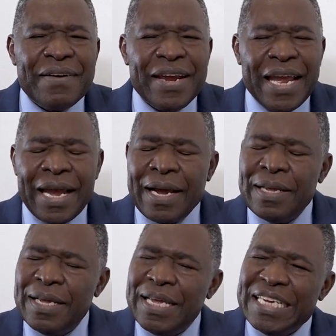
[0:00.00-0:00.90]

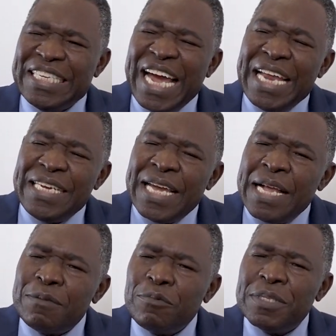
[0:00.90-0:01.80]
November,
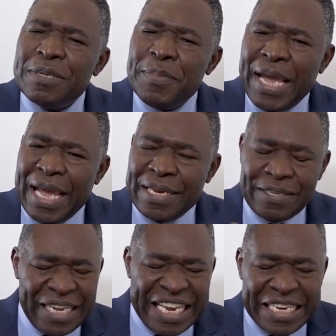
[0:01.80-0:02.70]
exploits of faith.
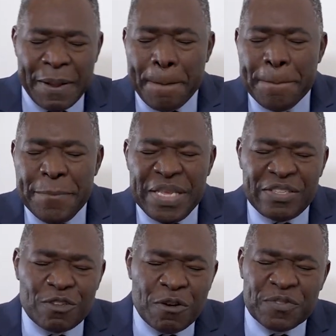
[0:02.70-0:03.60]

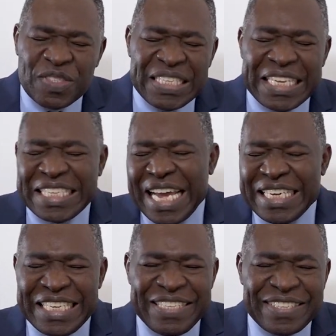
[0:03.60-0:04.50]
November saw the
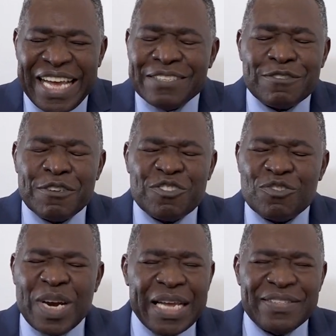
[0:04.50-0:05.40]
exploits of faith
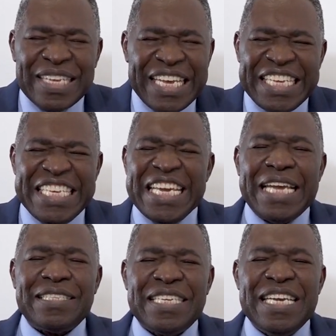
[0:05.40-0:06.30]
as we ventured
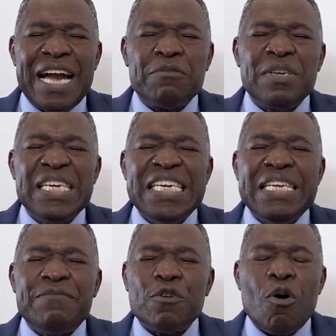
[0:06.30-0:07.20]
into the
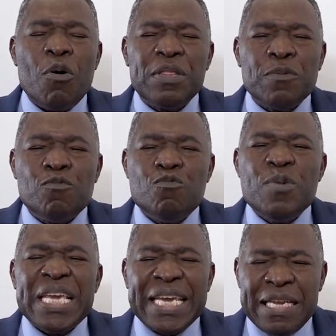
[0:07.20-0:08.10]
unknown, trusting
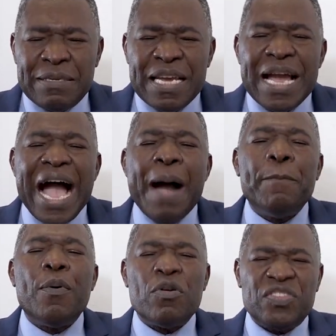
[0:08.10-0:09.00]
that God's
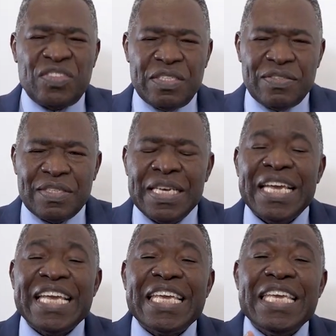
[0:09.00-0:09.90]
promises would
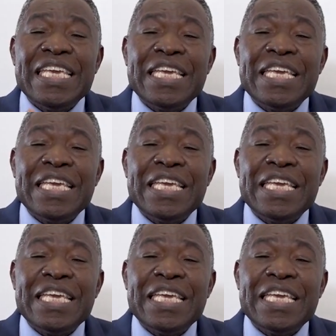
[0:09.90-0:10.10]
prevail.